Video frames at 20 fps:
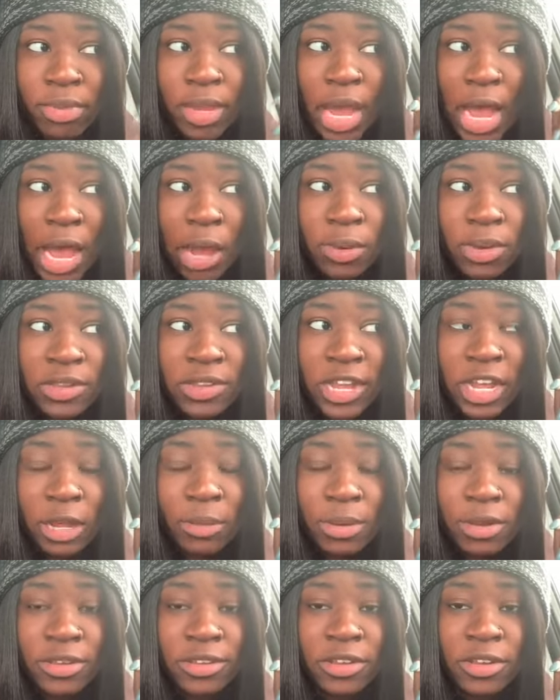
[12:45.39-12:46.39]
I was
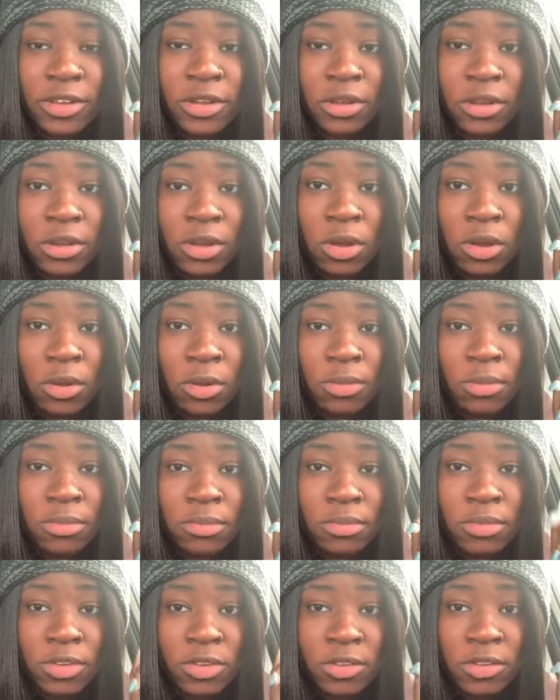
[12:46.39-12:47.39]
able to, you know,
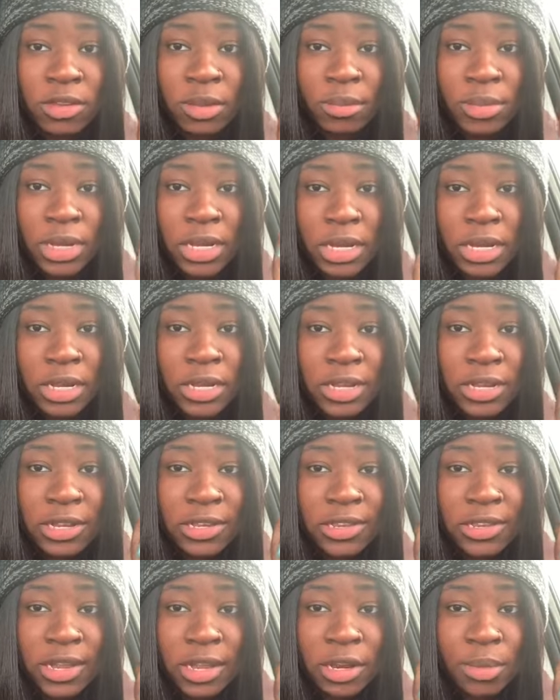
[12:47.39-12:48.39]
just immediately
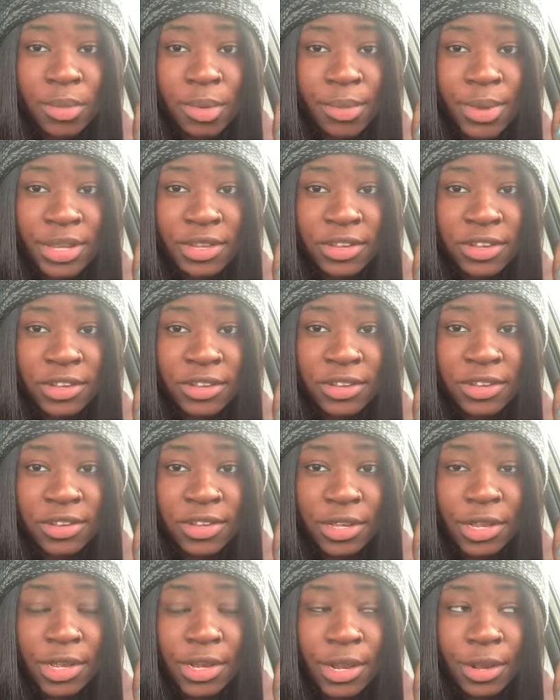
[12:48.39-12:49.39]
send them a message and
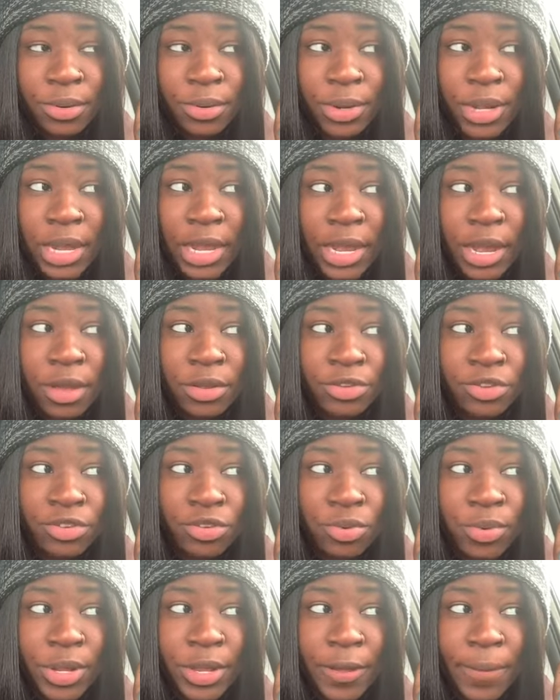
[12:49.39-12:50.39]
said that, okay, I'll
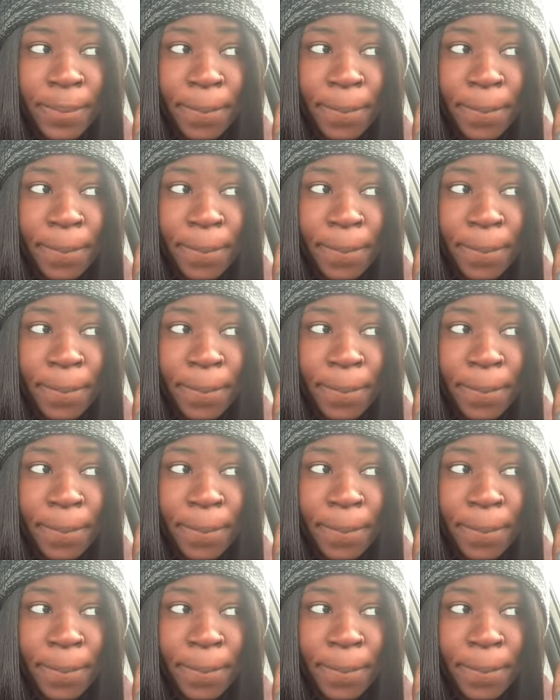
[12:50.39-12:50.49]
do it.